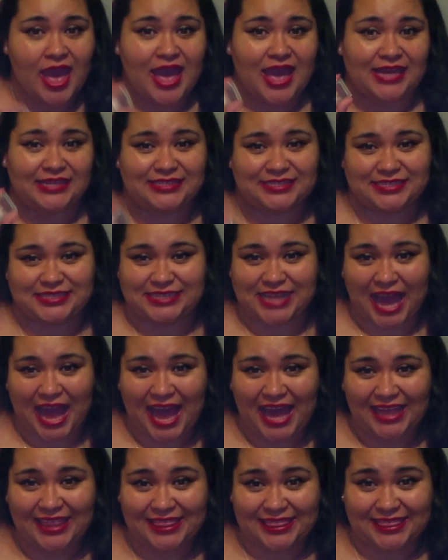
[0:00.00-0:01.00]
it's
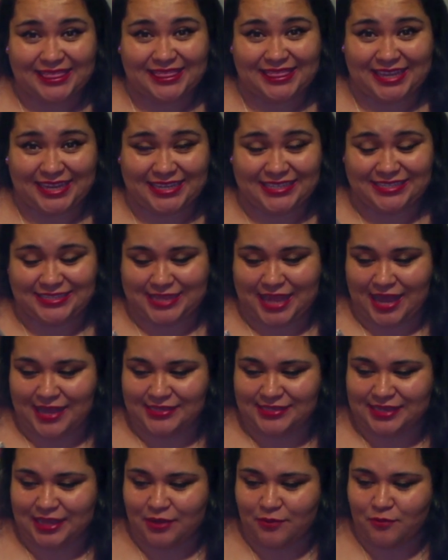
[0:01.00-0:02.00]
not the exact
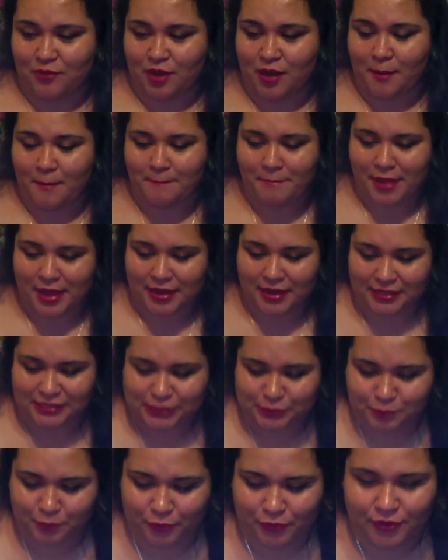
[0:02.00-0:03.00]
same one, but
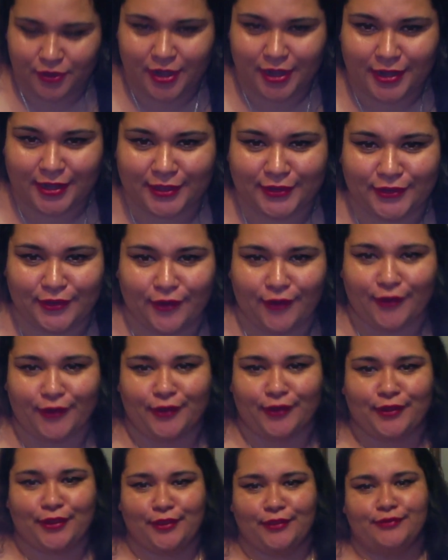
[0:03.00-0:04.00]
it's pretty darn
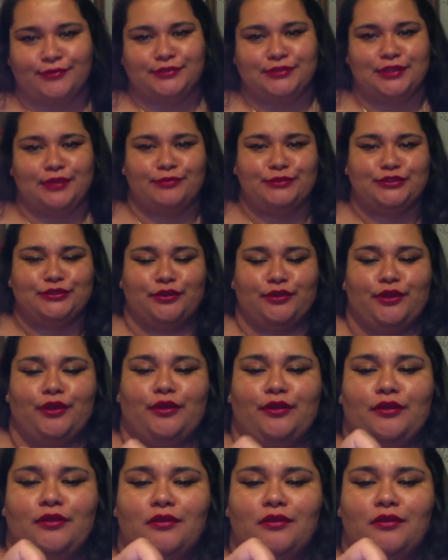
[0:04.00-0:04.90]
close. Let me show you.